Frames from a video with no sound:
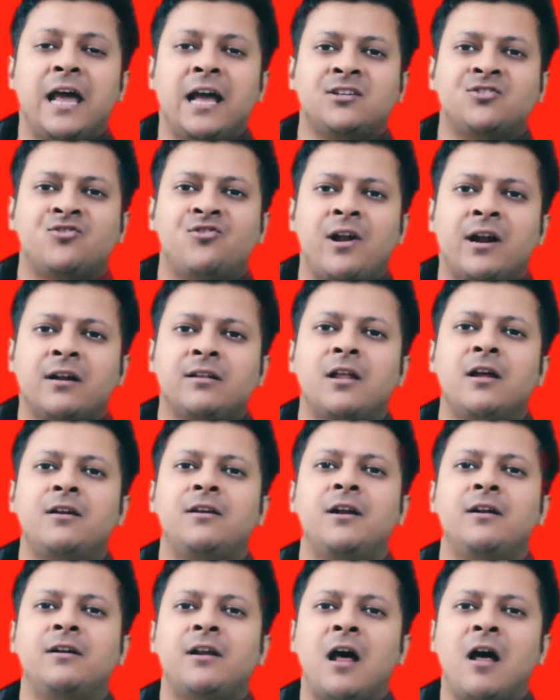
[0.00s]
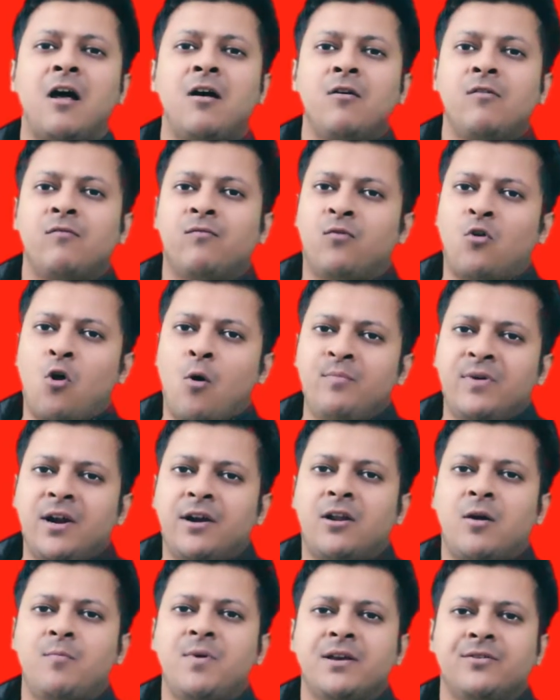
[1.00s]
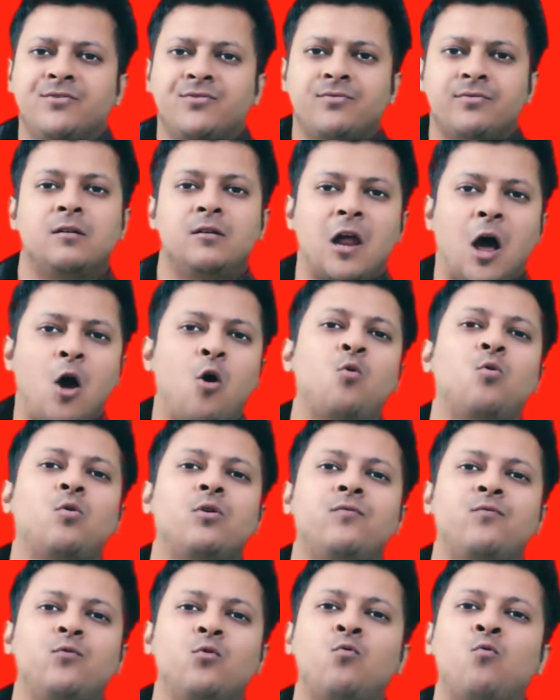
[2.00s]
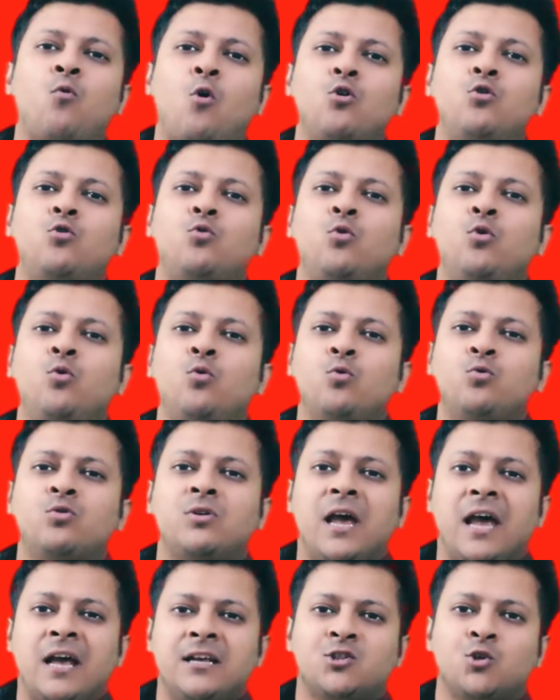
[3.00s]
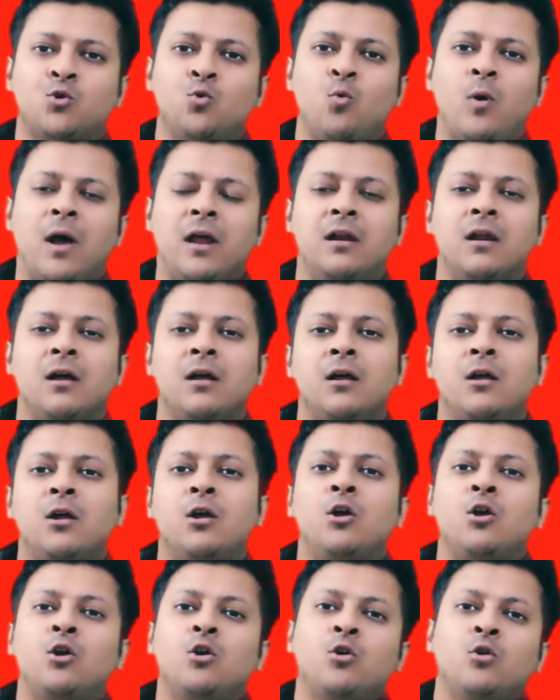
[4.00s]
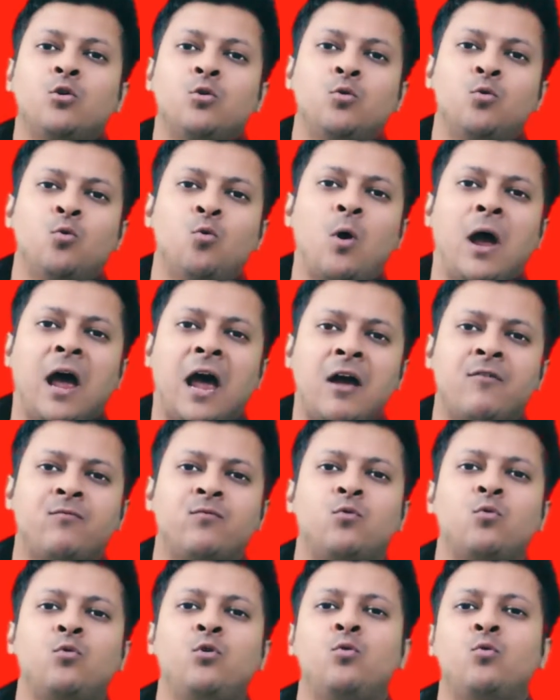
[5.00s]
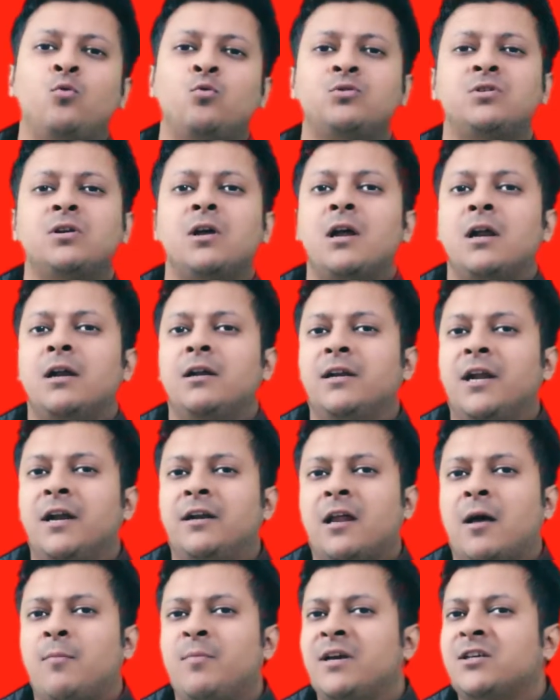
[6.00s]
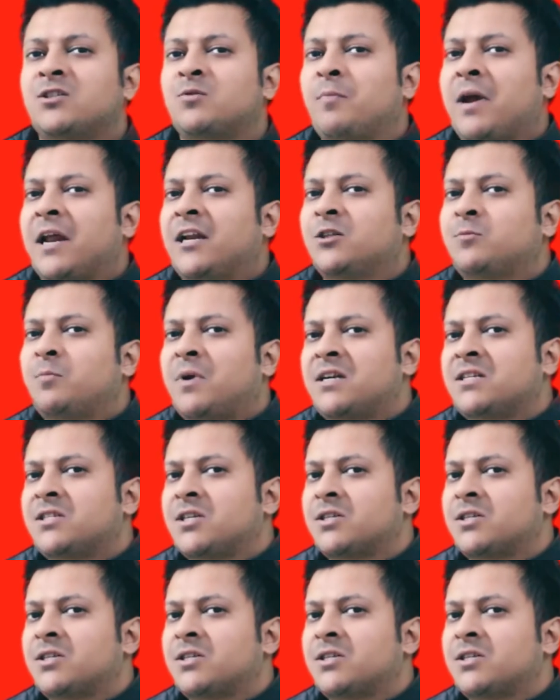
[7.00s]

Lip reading: extract the data from database. Now if you want to use SQL, you have to use database management